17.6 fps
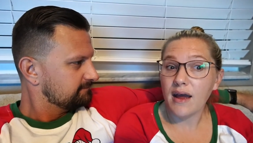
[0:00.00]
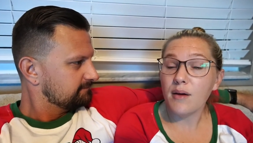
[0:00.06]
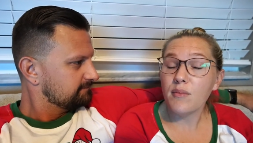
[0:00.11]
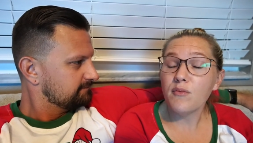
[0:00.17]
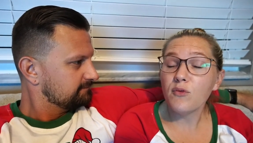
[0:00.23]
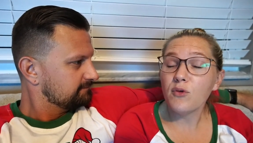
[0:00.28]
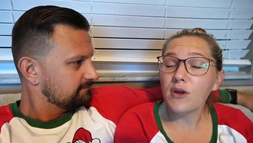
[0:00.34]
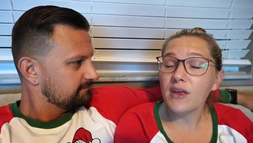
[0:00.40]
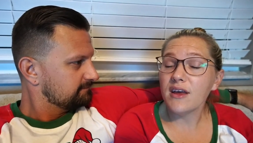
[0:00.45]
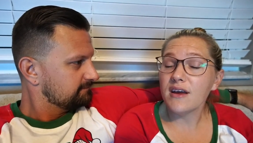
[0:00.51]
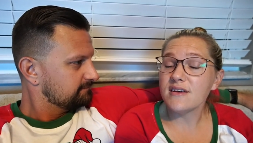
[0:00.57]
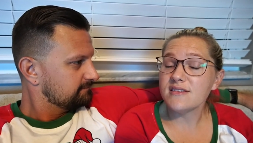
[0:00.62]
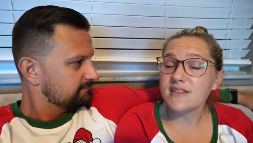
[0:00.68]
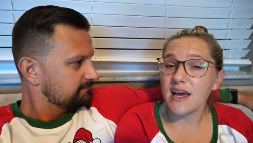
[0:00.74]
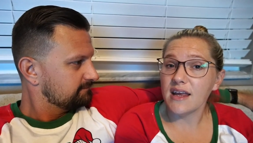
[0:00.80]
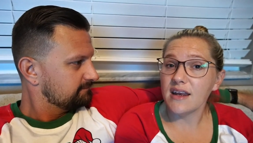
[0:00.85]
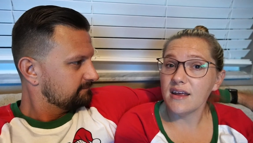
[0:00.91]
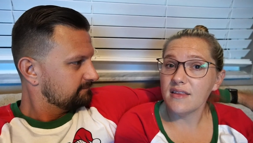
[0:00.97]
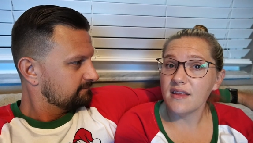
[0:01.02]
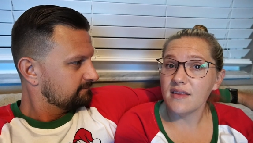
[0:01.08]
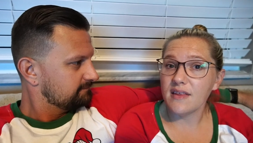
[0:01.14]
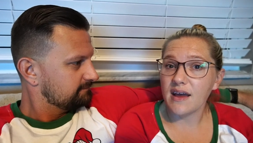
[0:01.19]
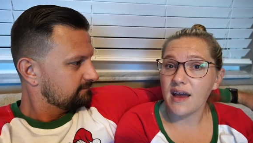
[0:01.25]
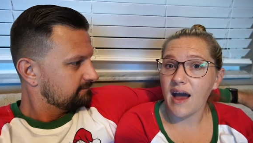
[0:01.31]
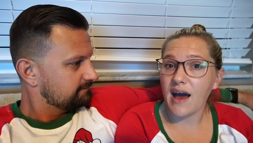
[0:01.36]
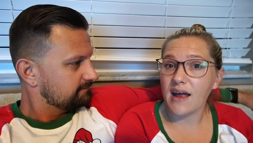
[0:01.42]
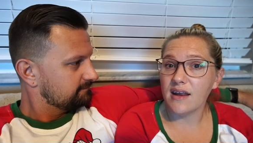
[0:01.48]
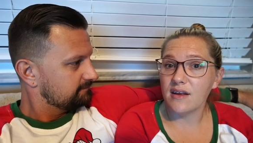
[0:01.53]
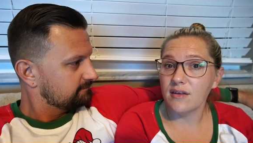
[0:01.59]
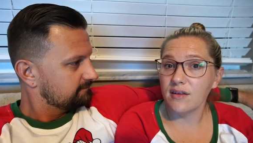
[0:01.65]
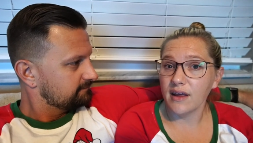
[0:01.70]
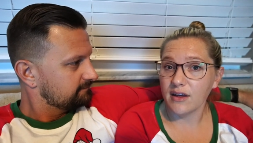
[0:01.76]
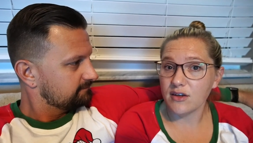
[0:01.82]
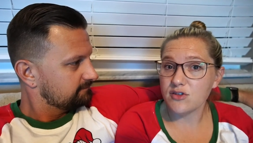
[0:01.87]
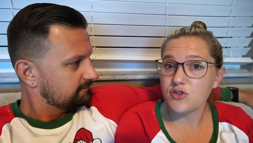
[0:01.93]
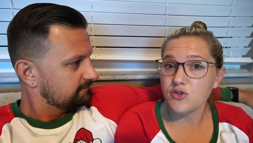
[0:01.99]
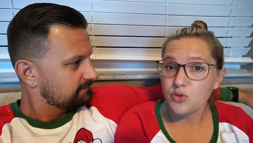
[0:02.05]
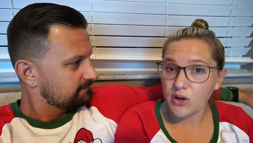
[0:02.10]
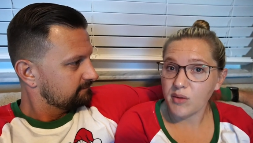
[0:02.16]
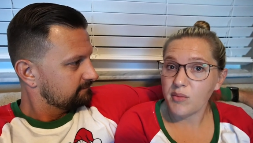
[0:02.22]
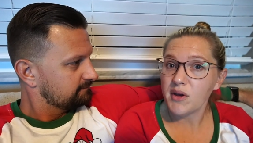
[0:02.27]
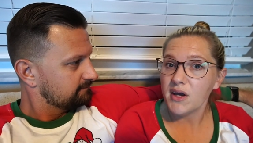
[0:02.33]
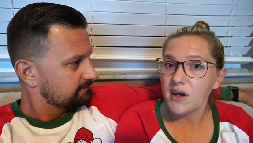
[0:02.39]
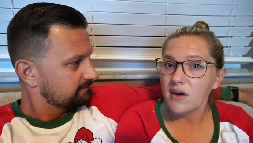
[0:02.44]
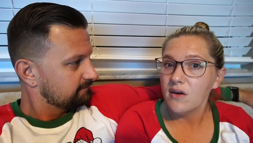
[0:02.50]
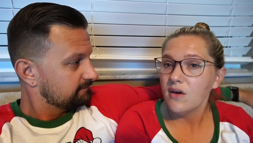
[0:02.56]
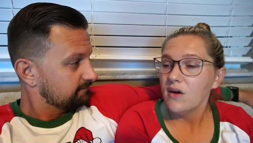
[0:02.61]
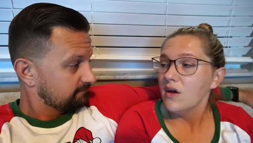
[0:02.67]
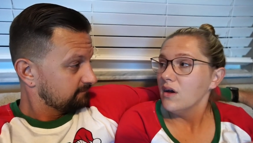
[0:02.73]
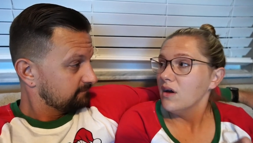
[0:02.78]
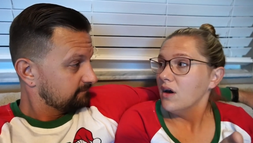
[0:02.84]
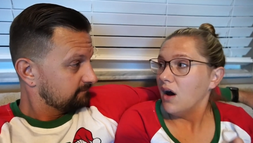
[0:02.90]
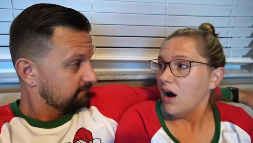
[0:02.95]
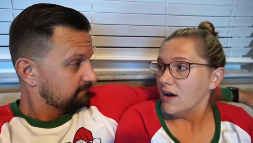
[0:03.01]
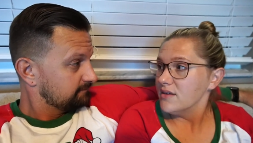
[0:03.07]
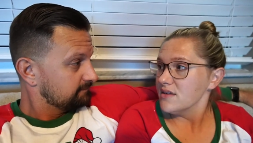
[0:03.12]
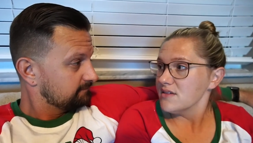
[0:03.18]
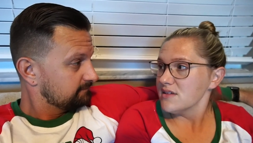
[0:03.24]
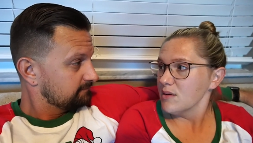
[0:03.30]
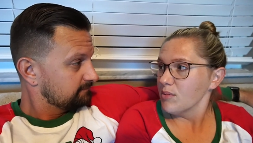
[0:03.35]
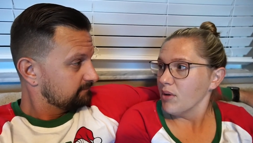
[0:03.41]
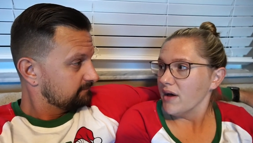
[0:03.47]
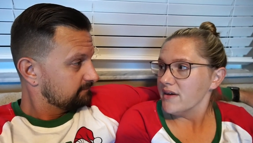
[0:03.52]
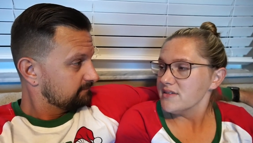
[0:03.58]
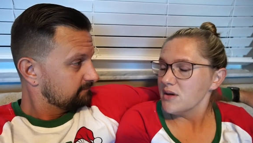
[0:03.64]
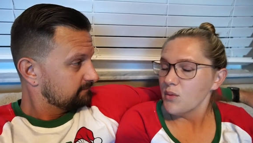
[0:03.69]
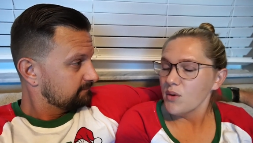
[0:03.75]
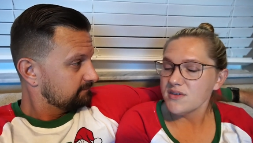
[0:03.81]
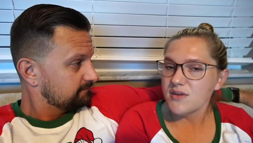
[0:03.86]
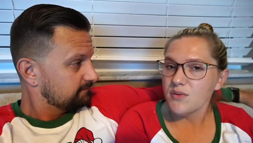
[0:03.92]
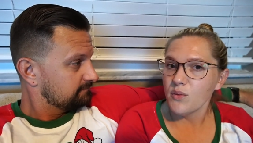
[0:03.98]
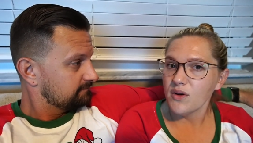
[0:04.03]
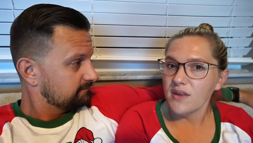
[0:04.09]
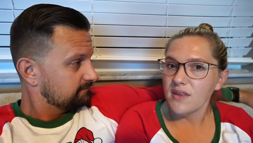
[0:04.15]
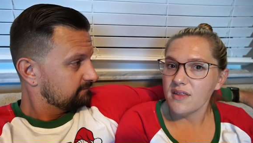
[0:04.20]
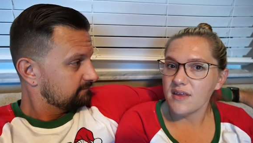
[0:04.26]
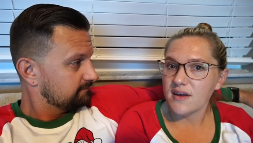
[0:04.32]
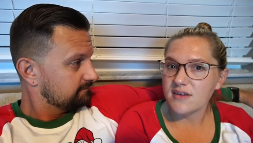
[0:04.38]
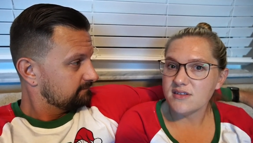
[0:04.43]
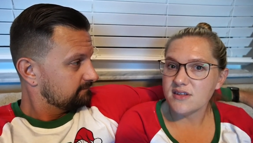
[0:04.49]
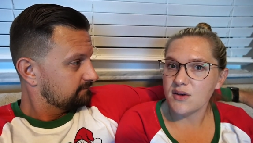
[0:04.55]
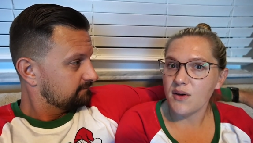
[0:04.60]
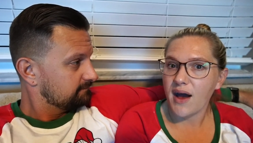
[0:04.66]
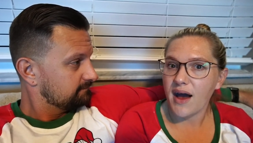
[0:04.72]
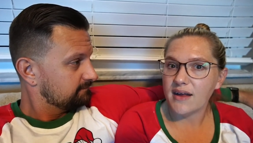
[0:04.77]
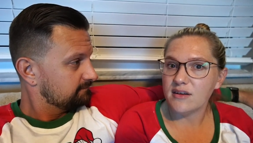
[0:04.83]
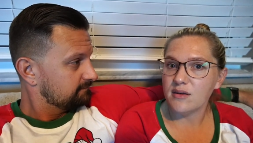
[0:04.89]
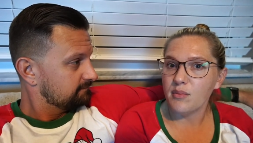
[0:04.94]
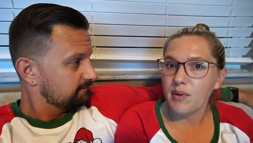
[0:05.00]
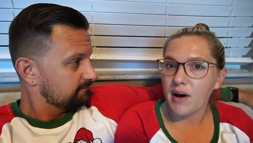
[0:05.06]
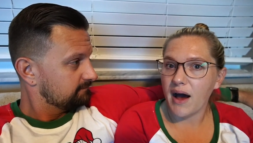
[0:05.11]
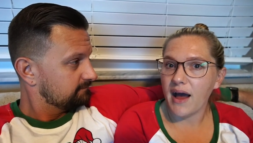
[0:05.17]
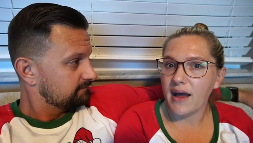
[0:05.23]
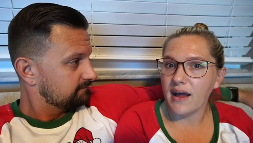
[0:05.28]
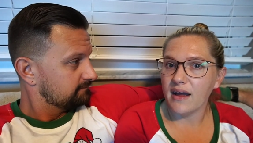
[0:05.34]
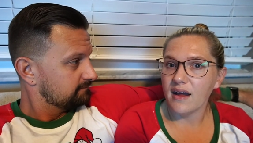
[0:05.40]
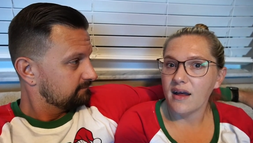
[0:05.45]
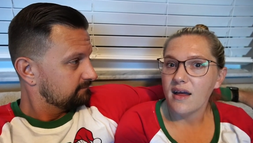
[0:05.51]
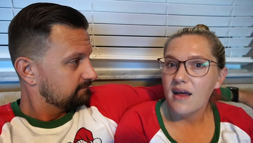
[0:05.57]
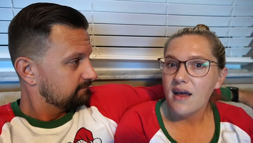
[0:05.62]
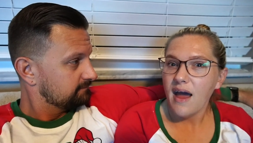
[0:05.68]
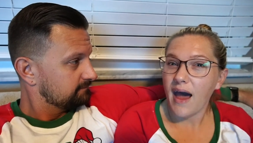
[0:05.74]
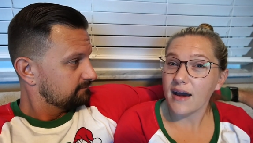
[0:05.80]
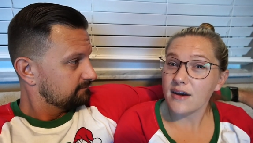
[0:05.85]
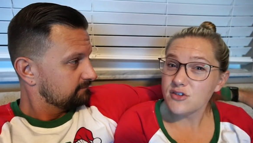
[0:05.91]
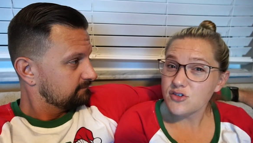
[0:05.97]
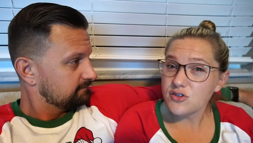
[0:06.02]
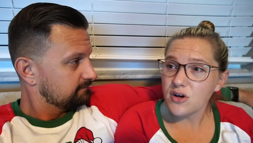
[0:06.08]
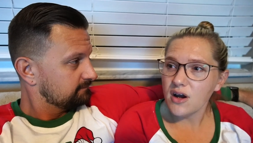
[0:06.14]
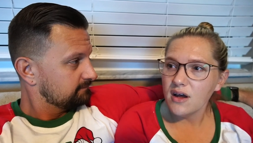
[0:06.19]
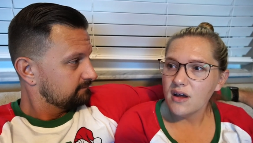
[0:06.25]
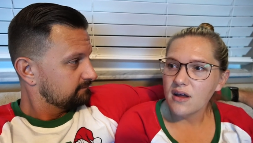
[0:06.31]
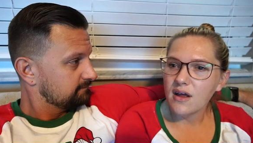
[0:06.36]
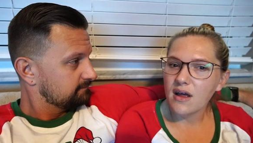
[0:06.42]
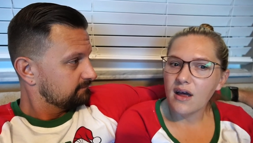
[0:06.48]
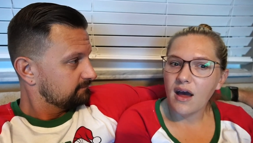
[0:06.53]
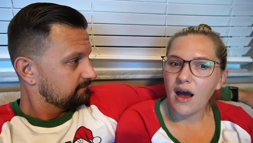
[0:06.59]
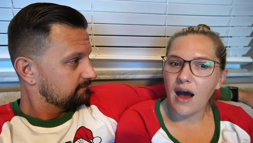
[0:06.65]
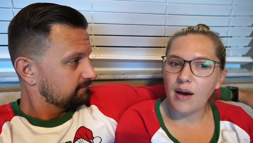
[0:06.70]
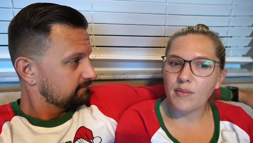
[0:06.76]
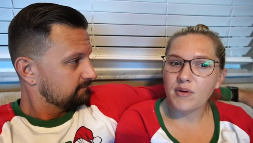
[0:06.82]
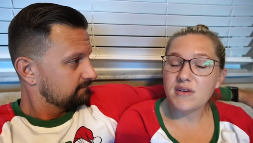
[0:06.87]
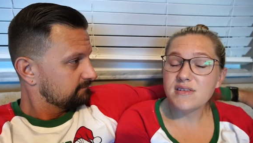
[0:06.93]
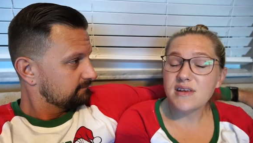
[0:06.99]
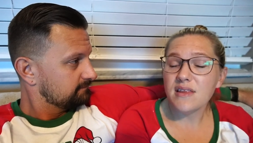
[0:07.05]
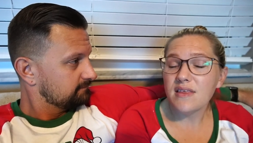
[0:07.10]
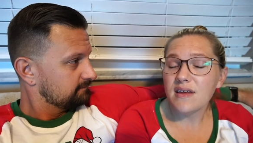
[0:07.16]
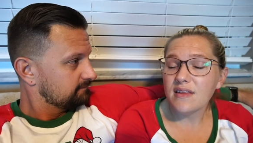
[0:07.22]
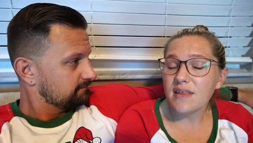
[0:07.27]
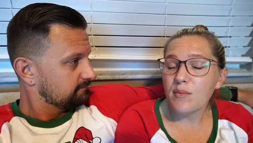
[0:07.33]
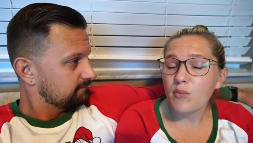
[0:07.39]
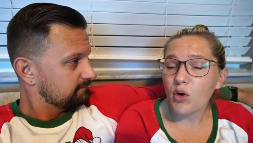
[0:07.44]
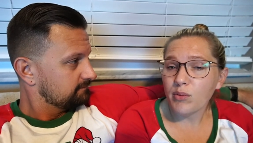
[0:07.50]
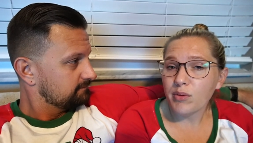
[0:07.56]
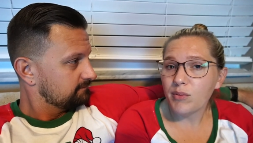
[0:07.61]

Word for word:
Speaker 1: am really excited that they had it like streaming on Disney Plus. It wasn't one of the things that you had to buy extra, because I think that more